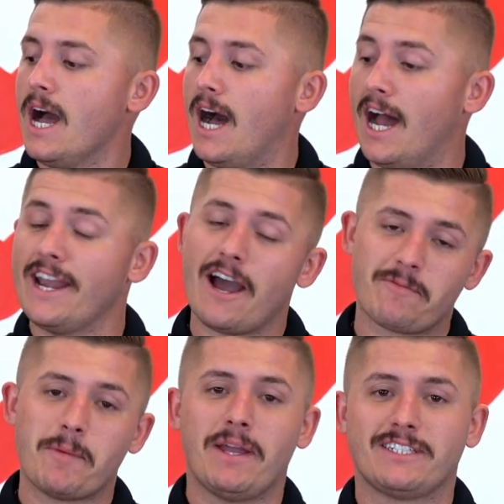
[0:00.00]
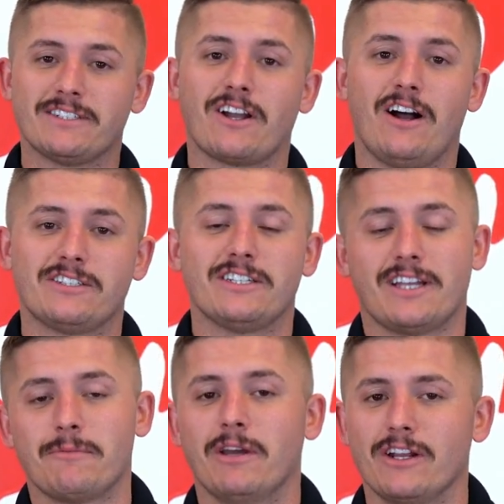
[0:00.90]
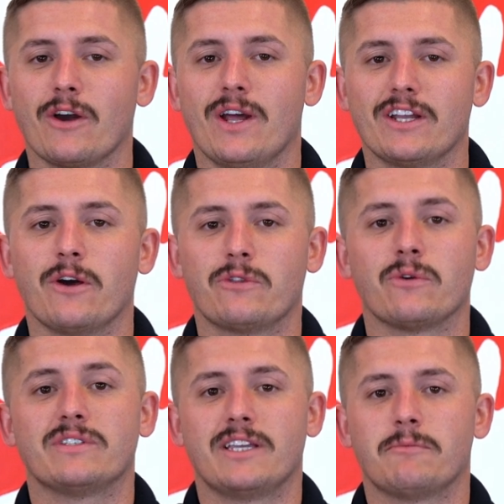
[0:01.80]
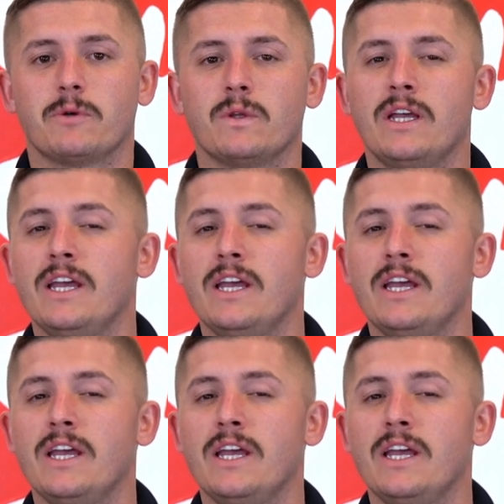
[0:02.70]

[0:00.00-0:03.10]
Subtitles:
Now, if my patient's conscious, I'm going to go ahead and go through a sample.